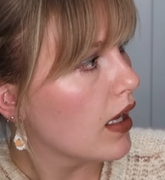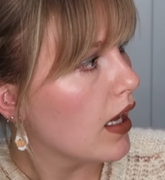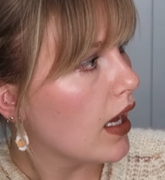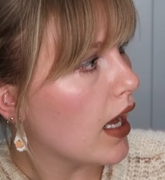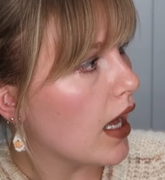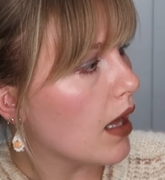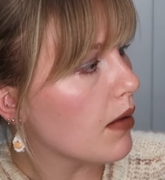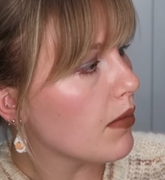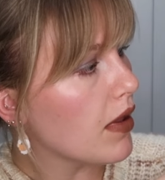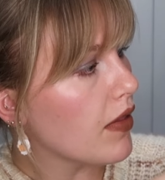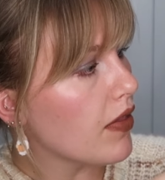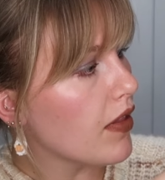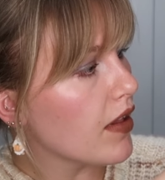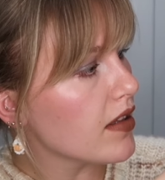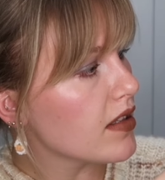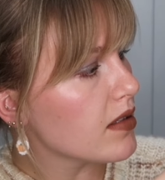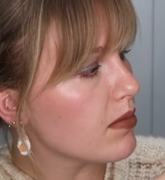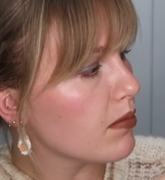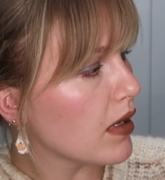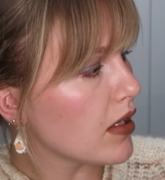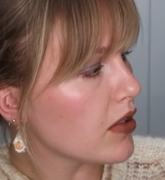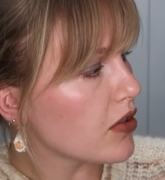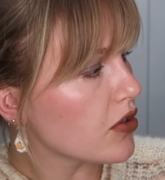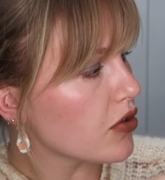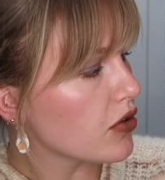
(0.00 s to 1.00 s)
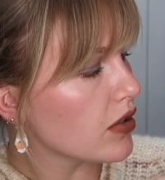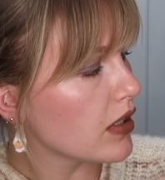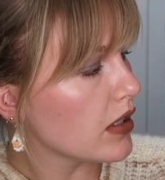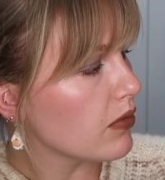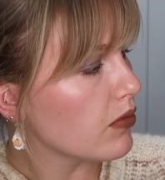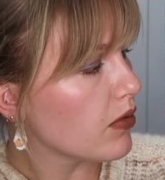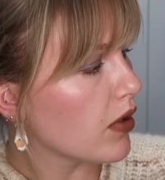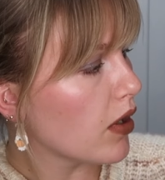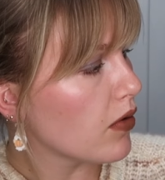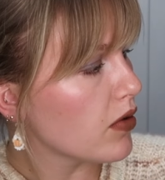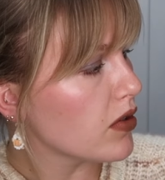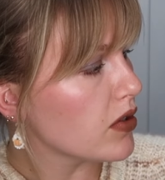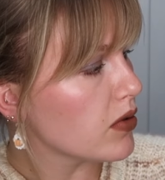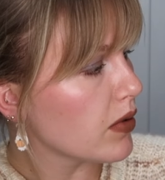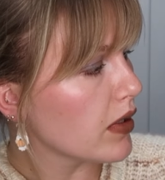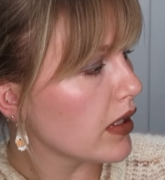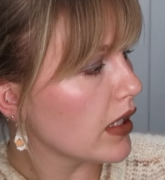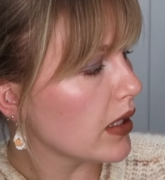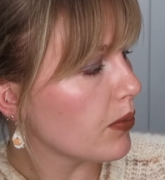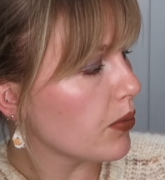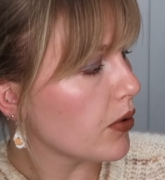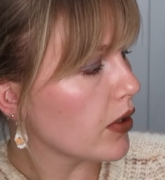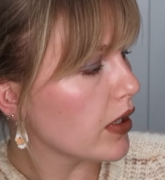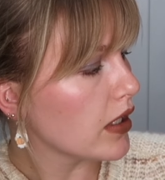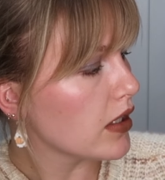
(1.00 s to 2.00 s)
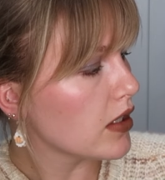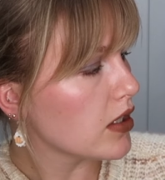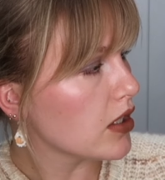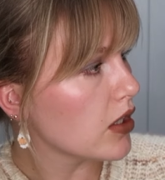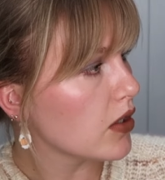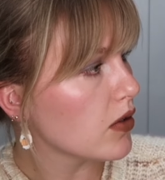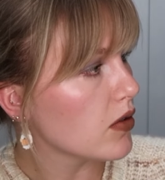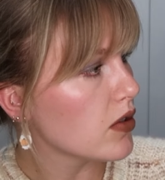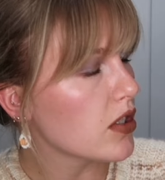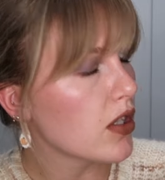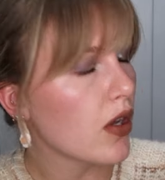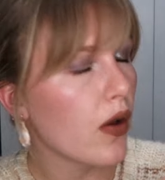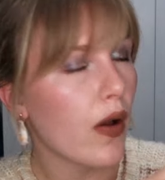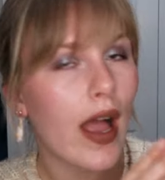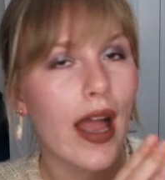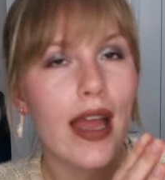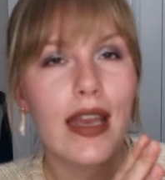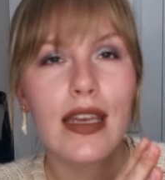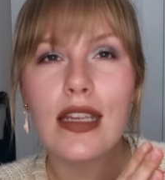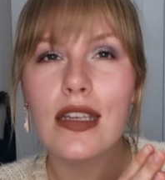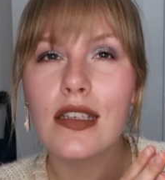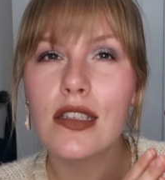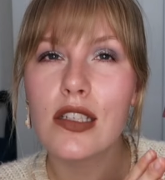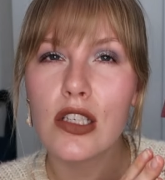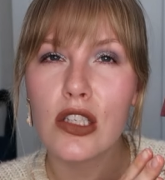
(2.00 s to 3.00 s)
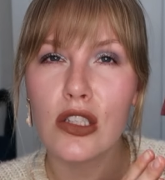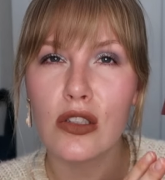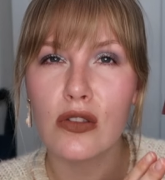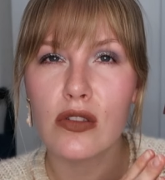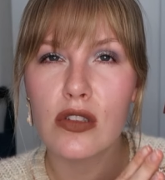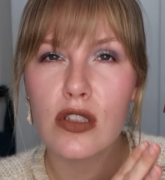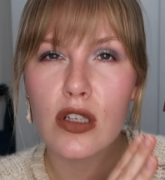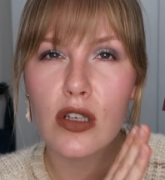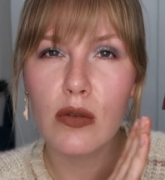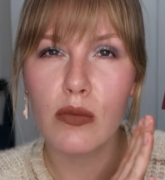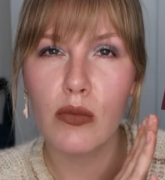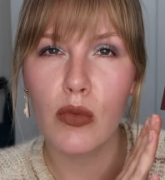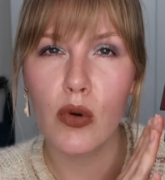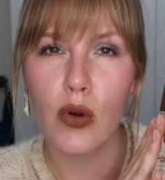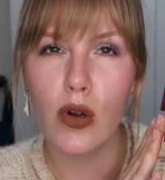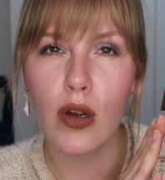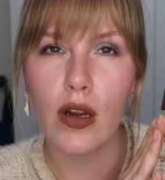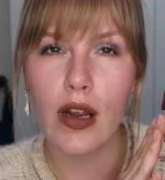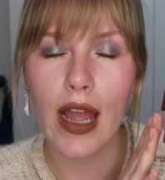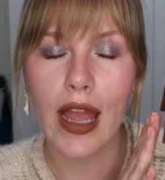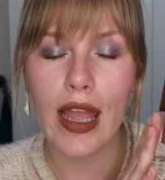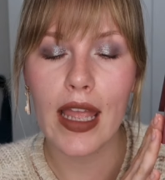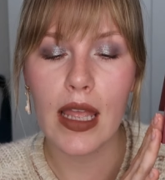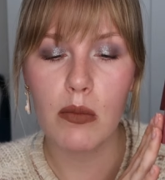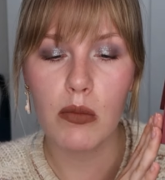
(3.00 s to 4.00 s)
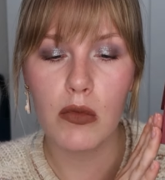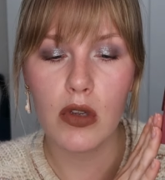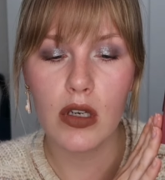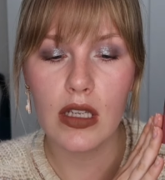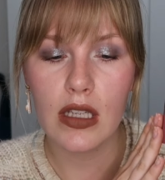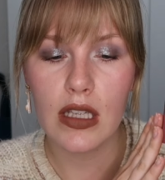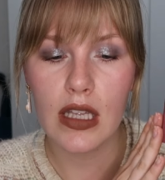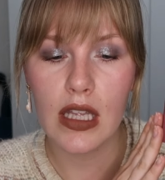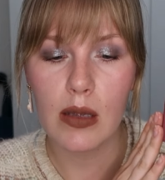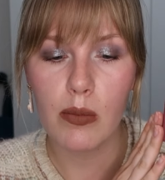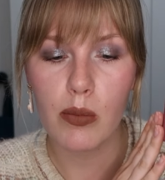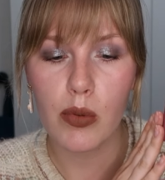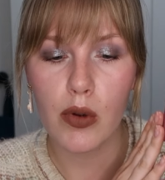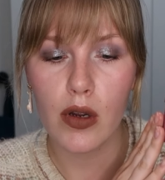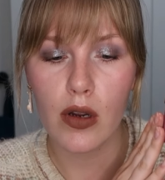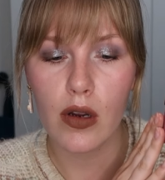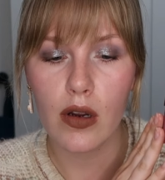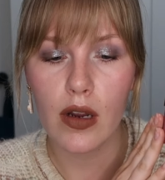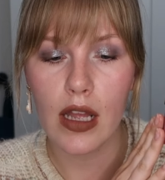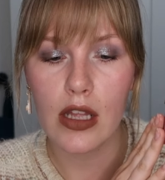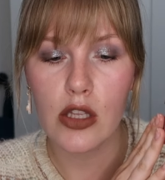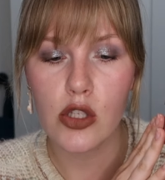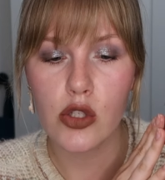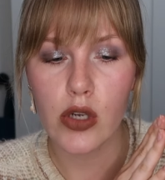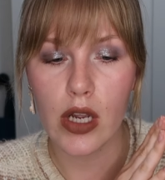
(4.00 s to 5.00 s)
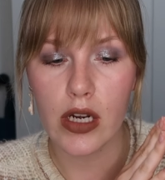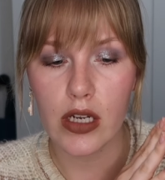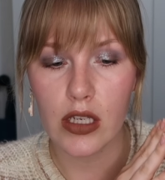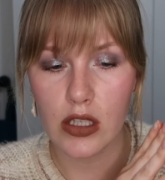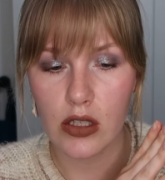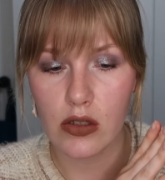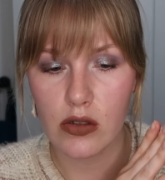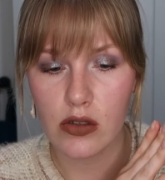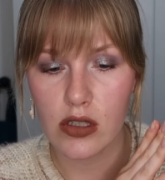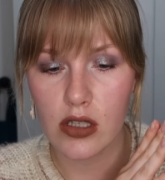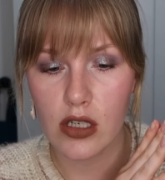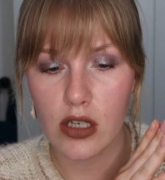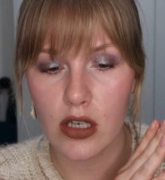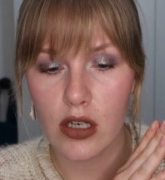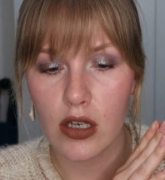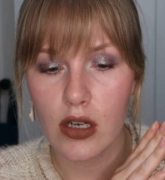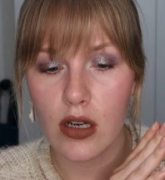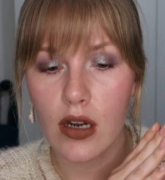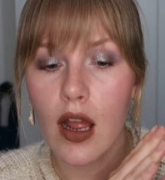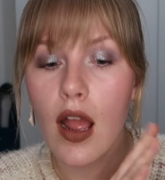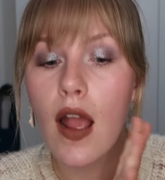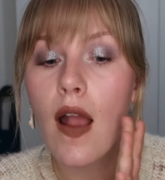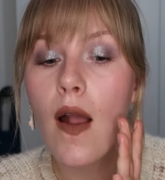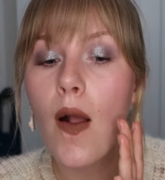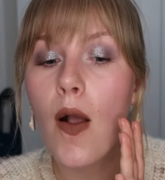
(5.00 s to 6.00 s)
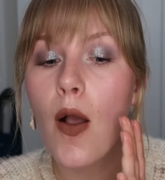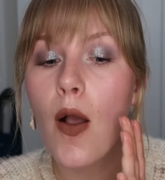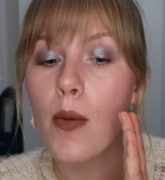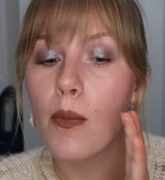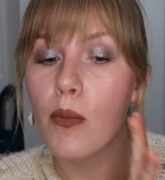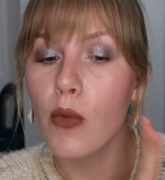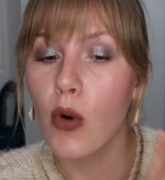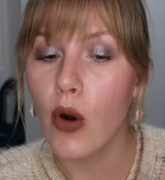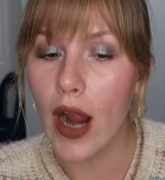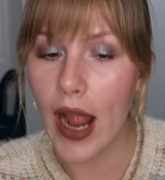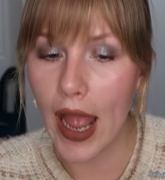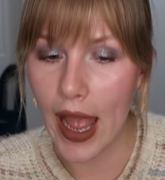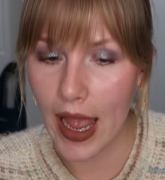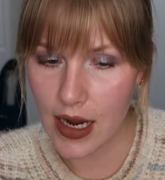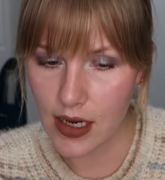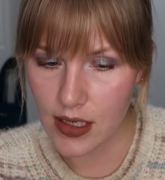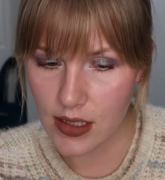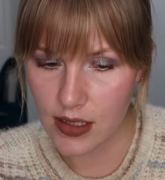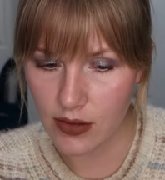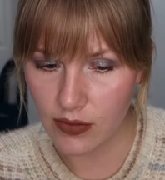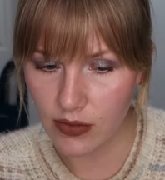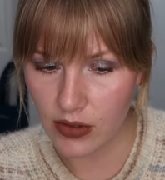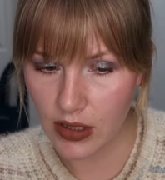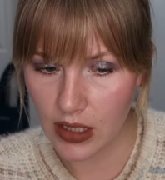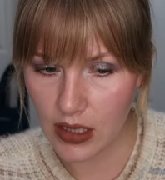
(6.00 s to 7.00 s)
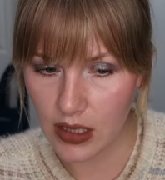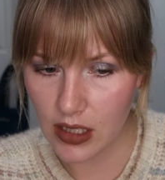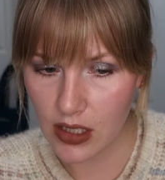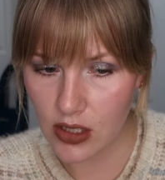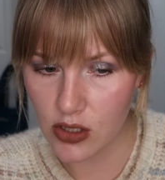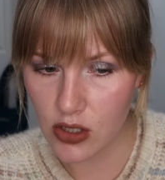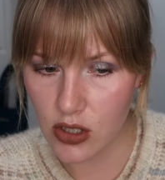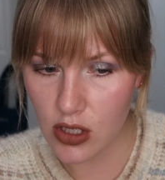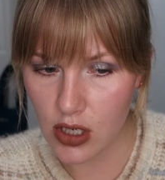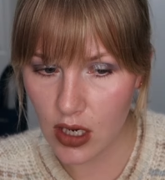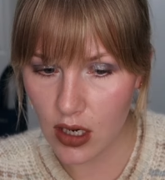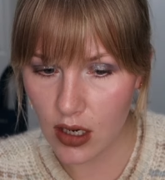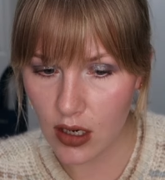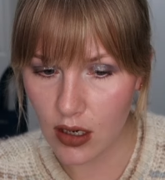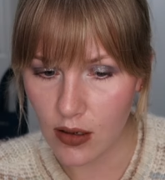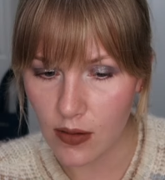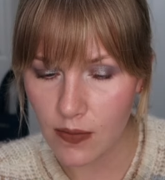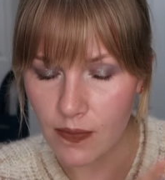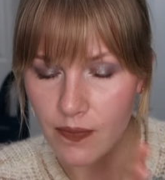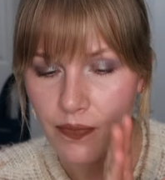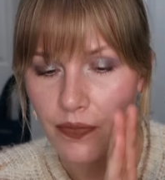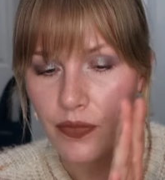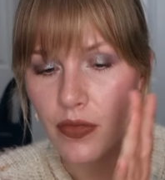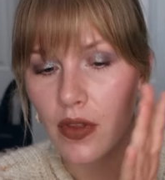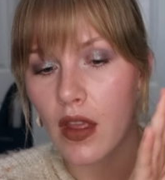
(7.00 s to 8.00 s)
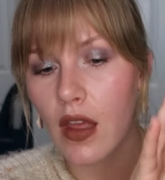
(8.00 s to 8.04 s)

And this mustardy row is really pretty, too. So I need to use her more. I am going to keep her and try to use her more actively this year.